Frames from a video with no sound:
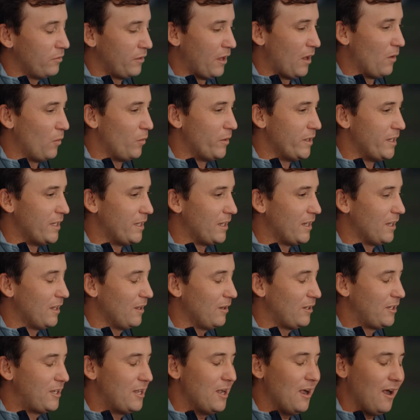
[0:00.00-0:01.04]
that week,
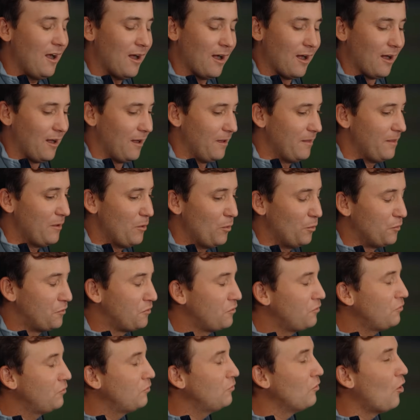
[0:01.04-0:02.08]
God, it was
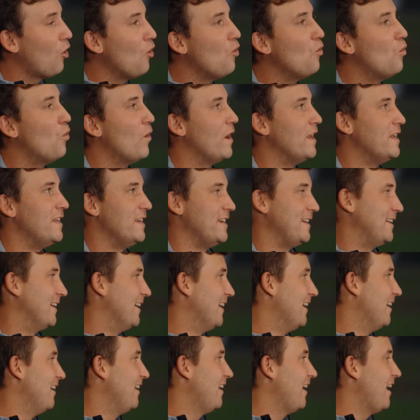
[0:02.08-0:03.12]
so windy.
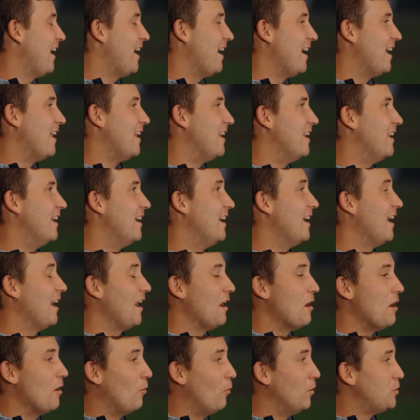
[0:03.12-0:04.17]
Yeah. And
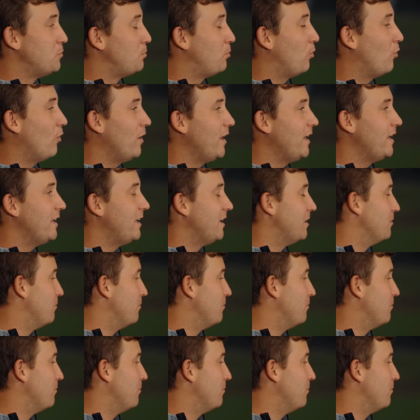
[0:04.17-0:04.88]
which played into